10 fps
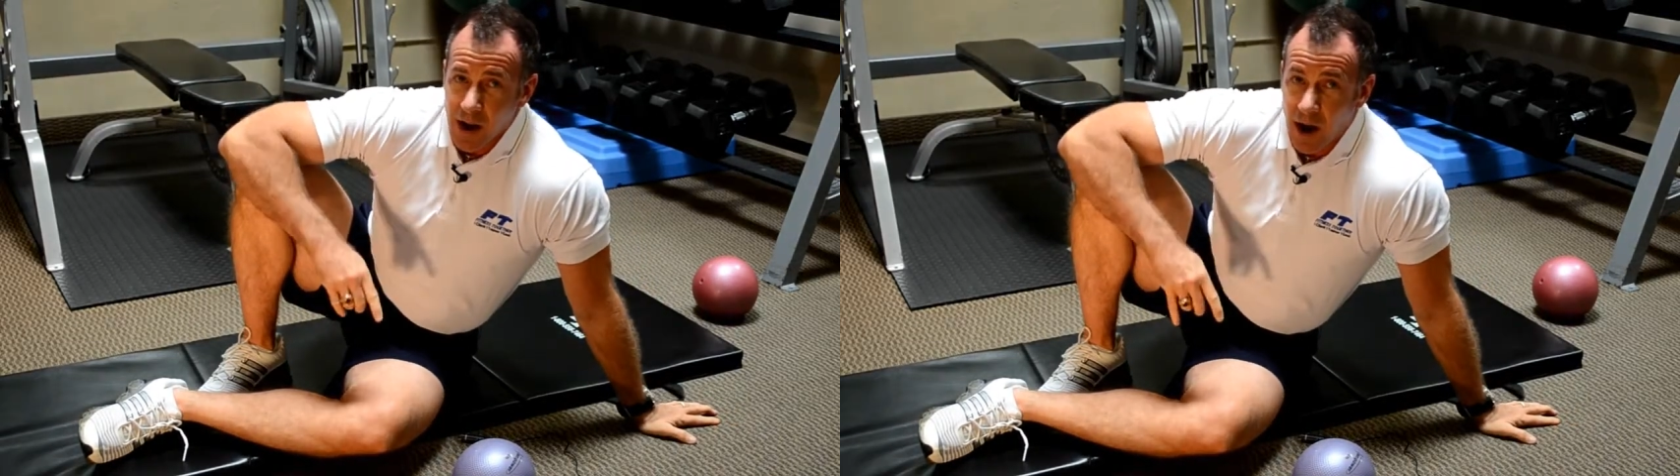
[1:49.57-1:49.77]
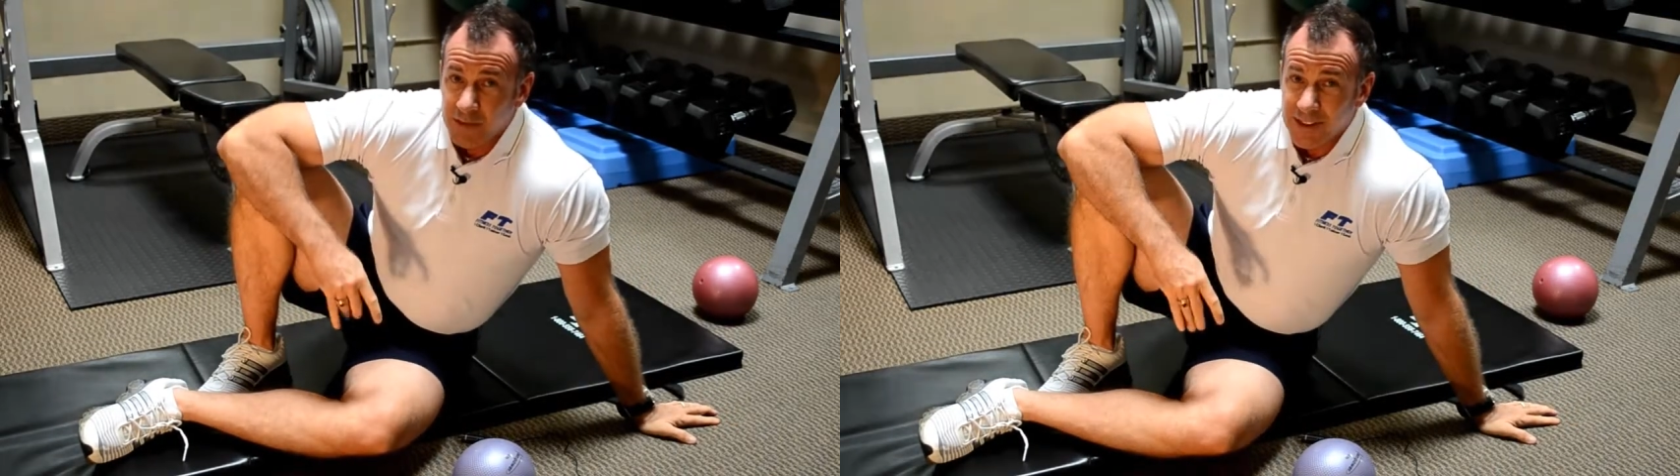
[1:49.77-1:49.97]

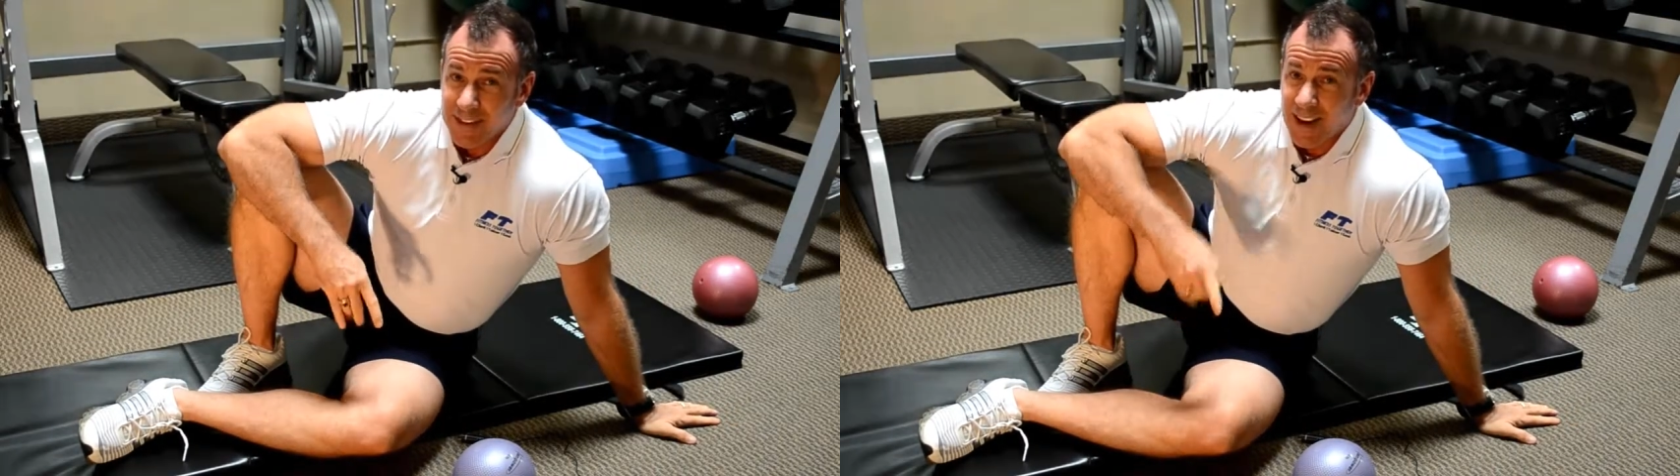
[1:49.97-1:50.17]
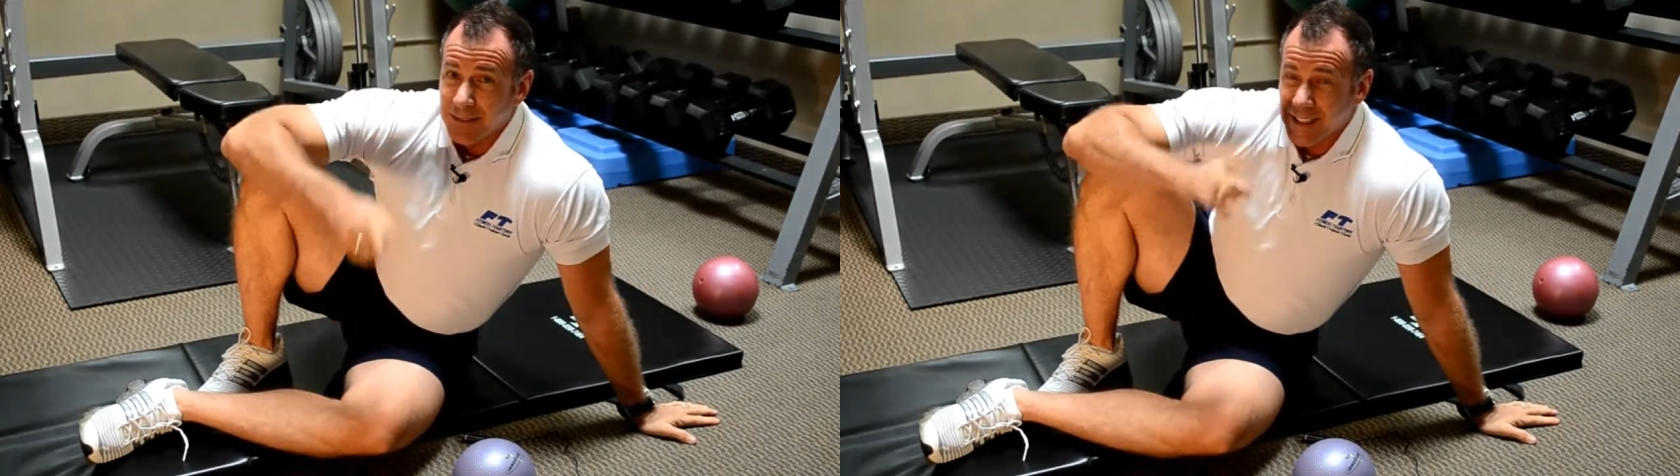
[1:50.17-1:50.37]

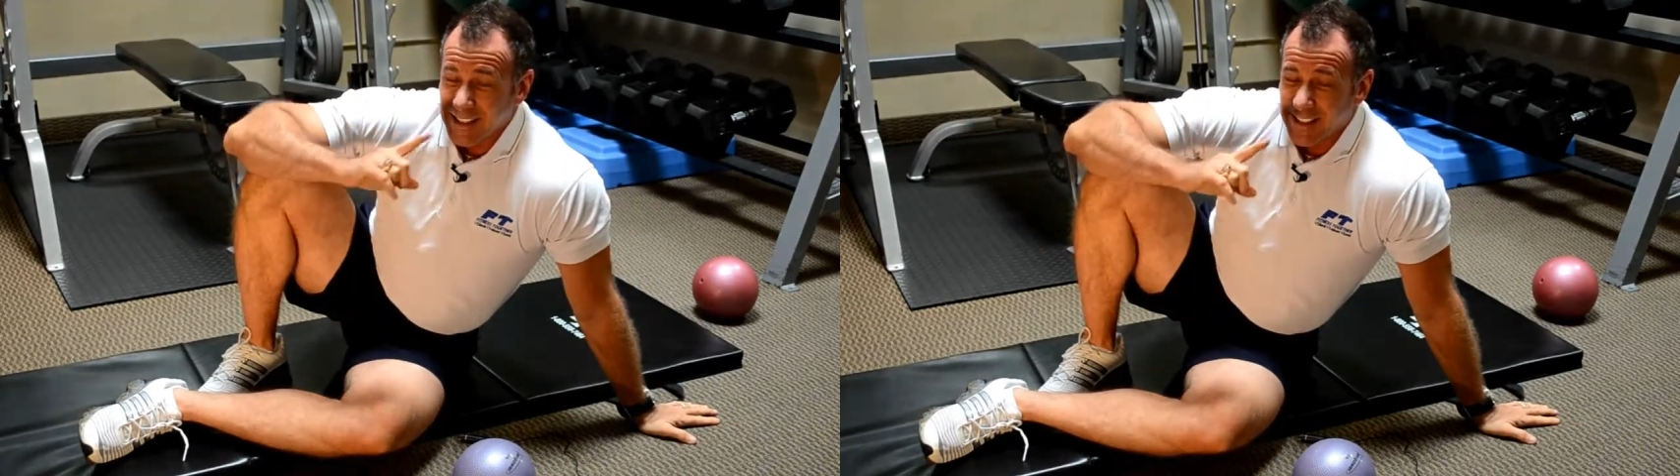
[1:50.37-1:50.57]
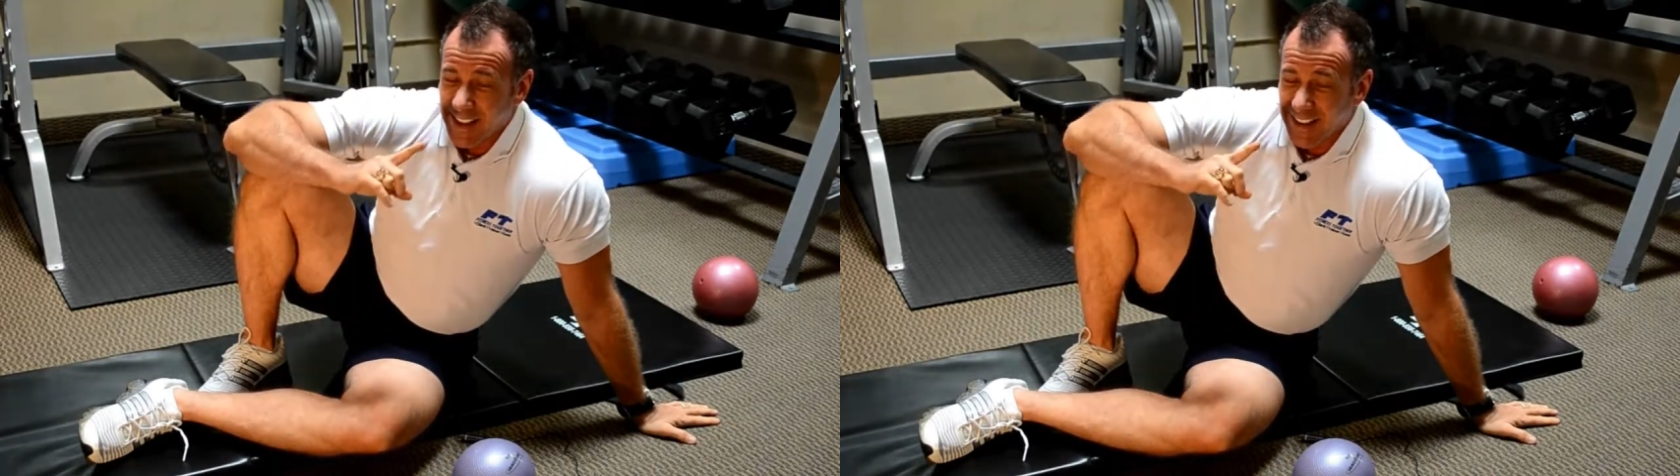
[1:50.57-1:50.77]
Oftentimes it
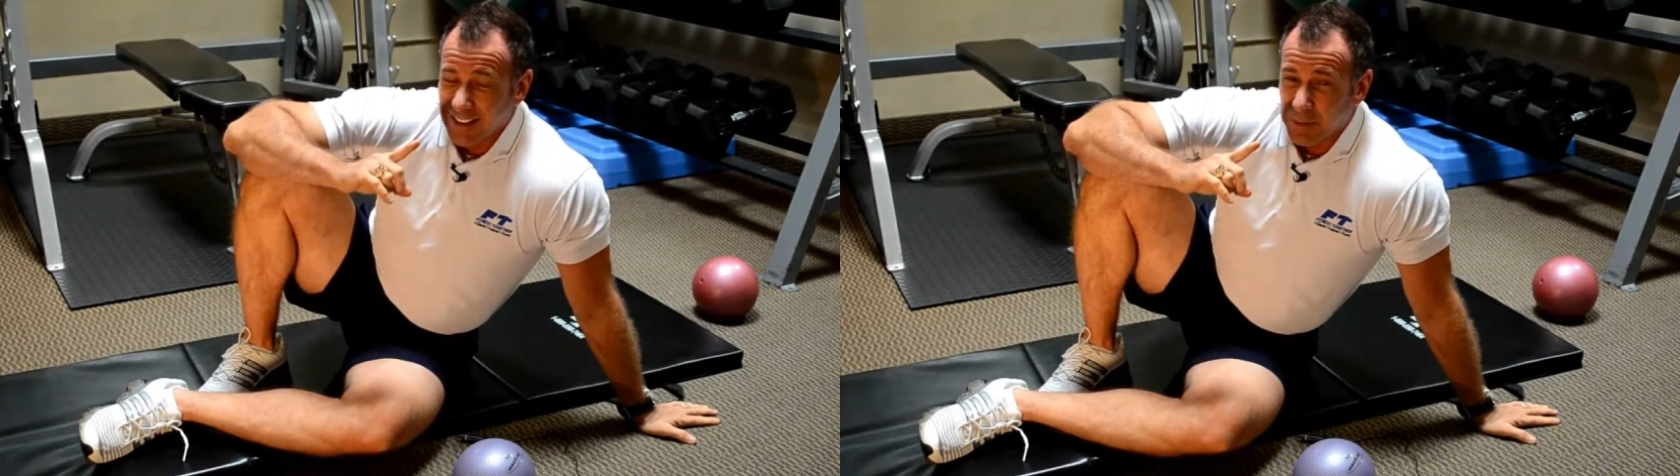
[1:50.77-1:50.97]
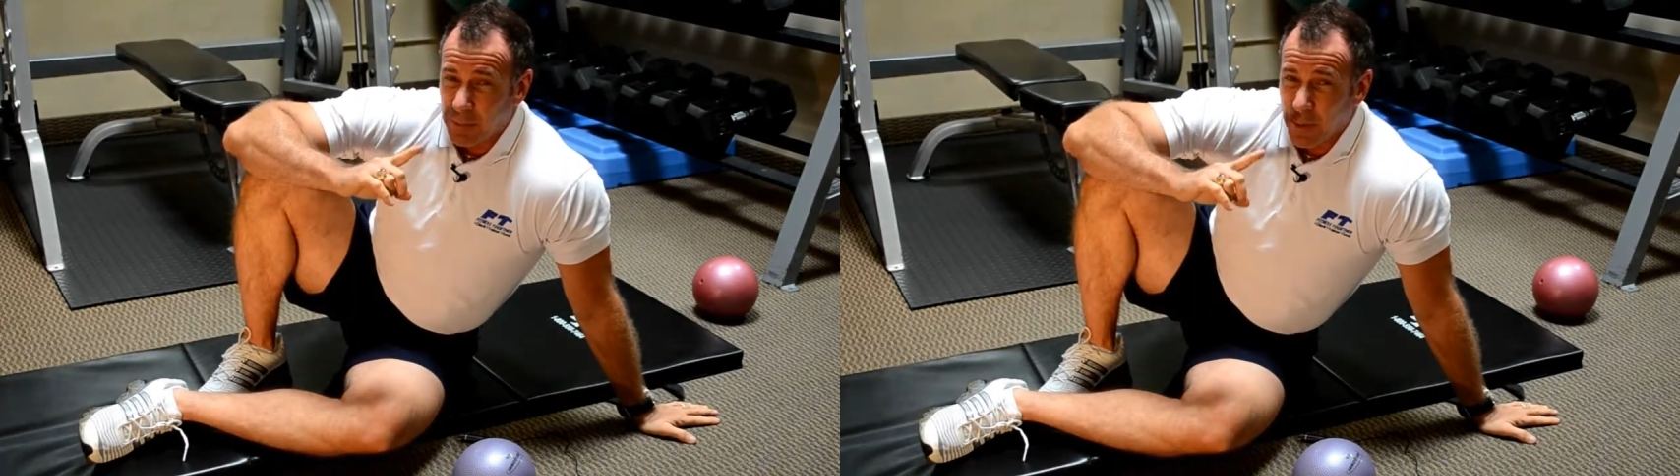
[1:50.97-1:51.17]

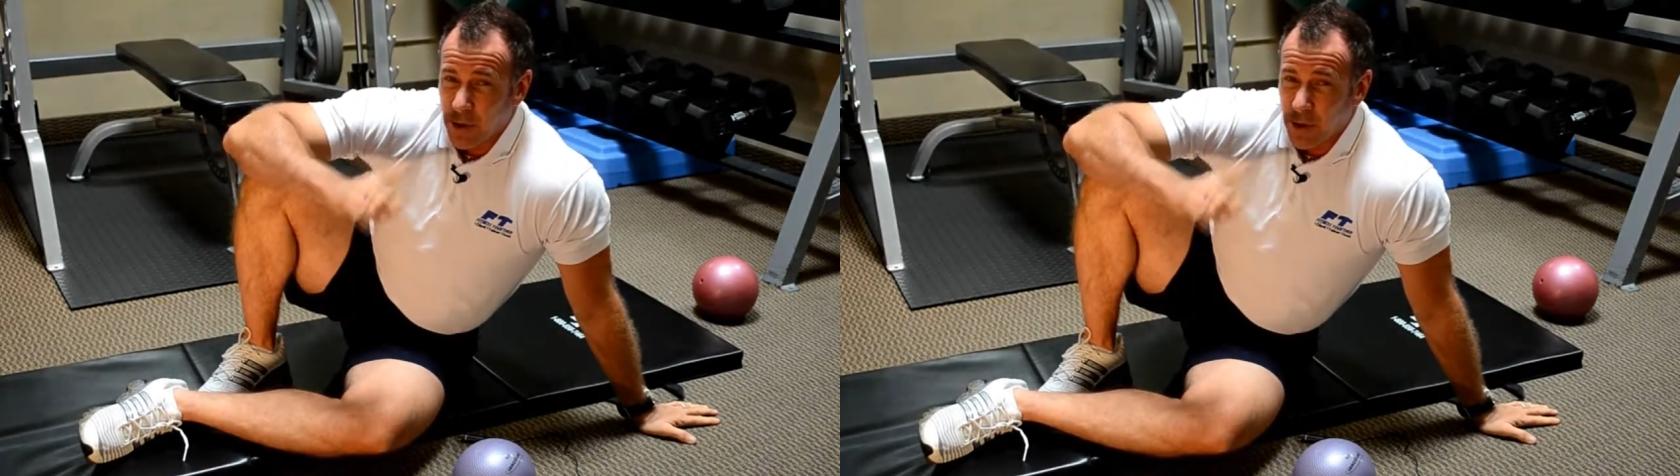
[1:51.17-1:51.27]
takes